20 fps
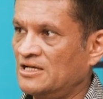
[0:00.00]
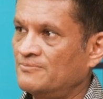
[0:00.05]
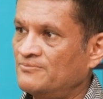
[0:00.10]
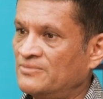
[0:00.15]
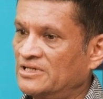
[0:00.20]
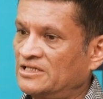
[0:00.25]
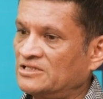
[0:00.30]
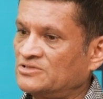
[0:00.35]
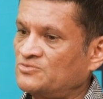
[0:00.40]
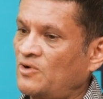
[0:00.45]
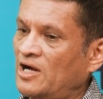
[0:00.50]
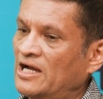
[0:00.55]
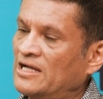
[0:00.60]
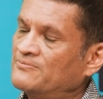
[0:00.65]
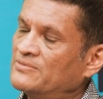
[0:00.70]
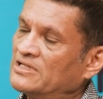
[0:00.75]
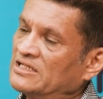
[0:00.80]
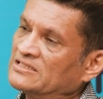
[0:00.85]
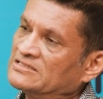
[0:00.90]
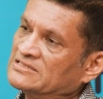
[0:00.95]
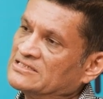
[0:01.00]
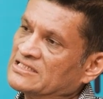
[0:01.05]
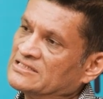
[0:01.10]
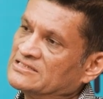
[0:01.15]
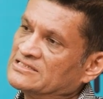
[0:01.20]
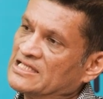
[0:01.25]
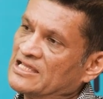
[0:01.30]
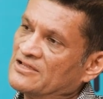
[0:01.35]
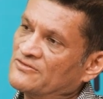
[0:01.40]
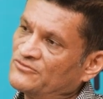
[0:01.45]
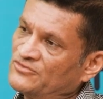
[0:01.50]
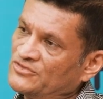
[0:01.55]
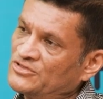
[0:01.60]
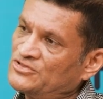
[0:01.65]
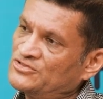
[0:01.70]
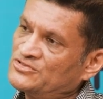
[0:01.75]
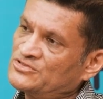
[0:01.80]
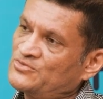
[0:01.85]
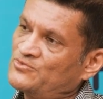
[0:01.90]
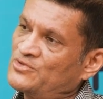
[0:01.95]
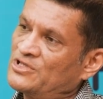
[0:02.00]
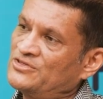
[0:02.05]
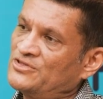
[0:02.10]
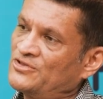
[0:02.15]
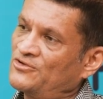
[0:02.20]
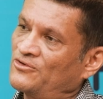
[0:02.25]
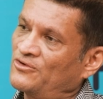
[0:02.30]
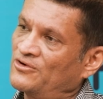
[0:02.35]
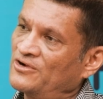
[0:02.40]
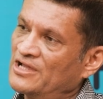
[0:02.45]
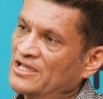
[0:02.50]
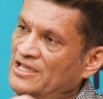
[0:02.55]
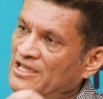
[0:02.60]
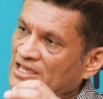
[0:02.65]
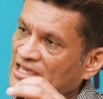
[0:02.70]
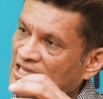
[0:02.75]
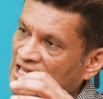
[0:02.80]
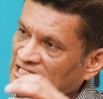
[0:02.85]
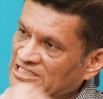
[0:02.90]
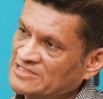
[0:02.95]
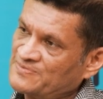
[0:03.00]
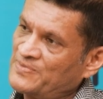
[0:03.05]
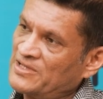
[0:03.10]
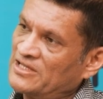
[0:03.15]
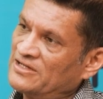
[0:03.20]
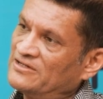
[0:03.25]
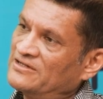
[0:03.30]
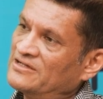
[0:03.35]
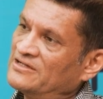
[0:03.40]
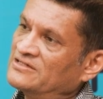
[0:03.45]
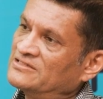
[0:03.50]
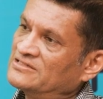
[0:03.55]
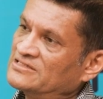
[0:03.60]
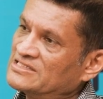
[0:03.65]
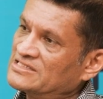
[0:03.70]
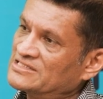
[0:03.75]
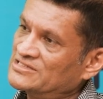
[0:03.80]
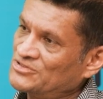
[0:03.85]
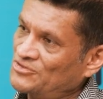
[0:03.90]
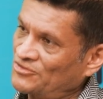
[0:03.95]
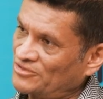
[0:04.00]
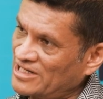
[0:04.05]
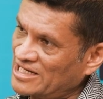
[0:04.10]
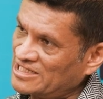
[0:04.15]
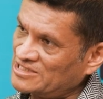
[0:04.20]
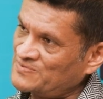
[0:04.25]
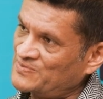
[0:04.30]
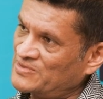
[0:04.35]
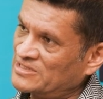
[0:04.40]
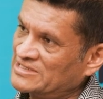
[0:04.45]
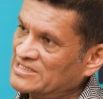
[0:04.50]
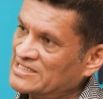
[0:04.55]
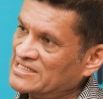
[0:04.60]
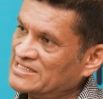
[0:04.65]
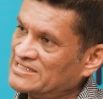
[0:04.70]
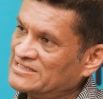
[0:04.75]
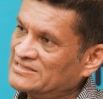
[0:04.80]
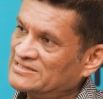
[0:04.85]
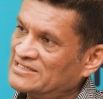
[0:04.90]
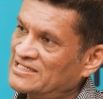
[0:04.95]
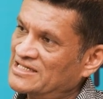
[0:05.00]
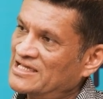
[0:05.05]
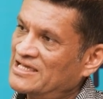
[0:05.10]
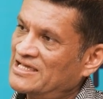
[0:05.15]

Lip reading: Because why? Because it's infused with your experience, your expertise.